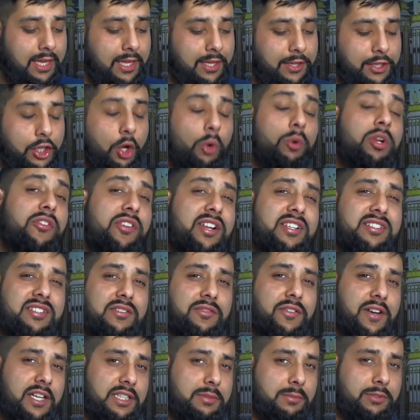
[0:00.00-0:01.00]
The only
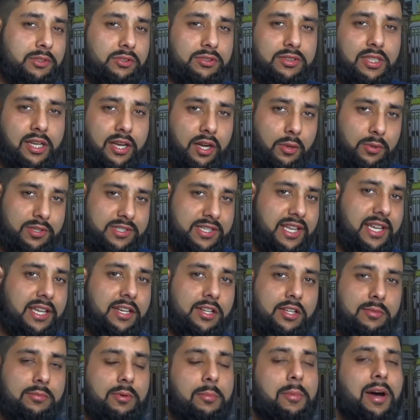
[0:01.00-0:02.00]
reason Fatima Zahra was
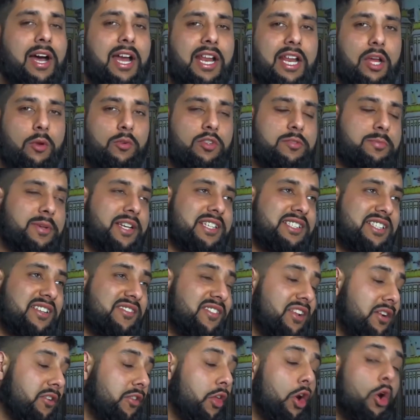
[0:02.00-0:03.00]
taken to Mubahala was because
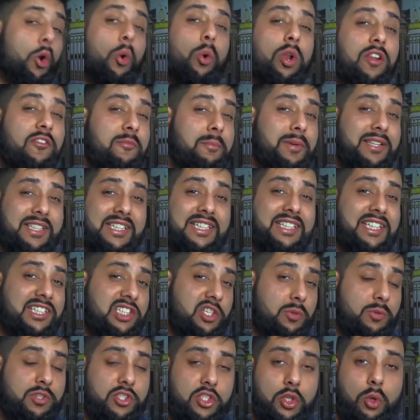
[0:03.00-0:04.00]
of the whole of Medina,
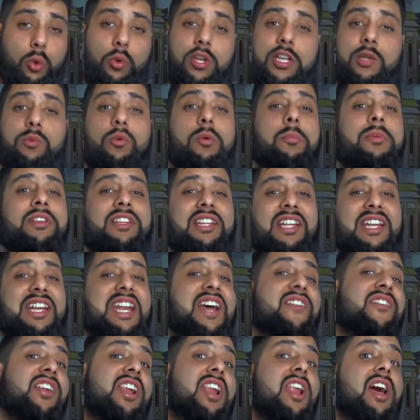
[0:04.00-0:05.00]
she was the only woman that
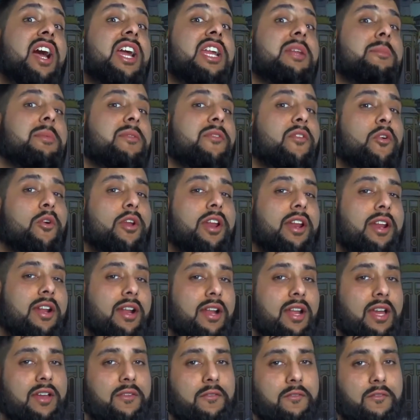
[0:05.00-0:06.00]
never lied before in her
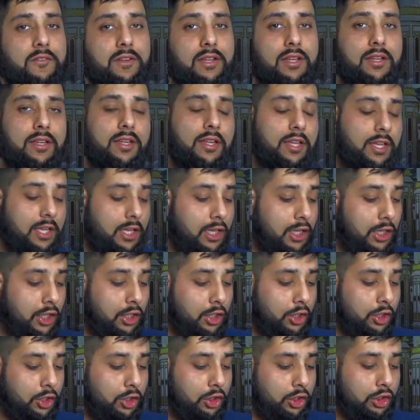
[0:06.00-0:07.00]
life.
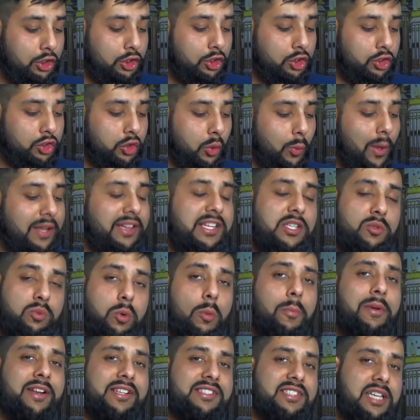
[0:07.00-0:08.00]
So when this
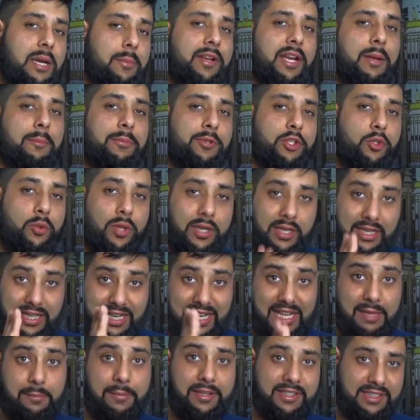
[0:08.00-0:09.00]
woman is coming up to you and
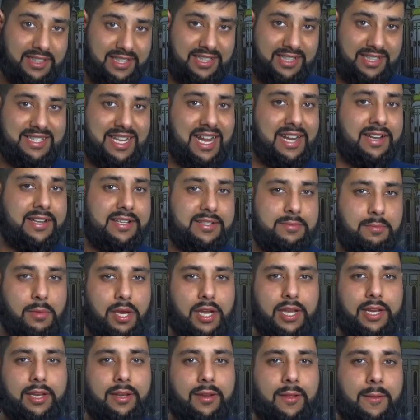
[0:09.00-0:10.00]
claiming that this land is
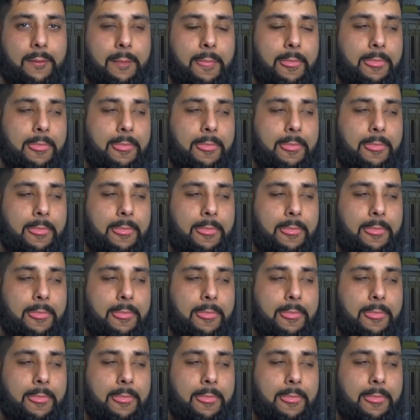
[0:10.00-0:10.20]
mine,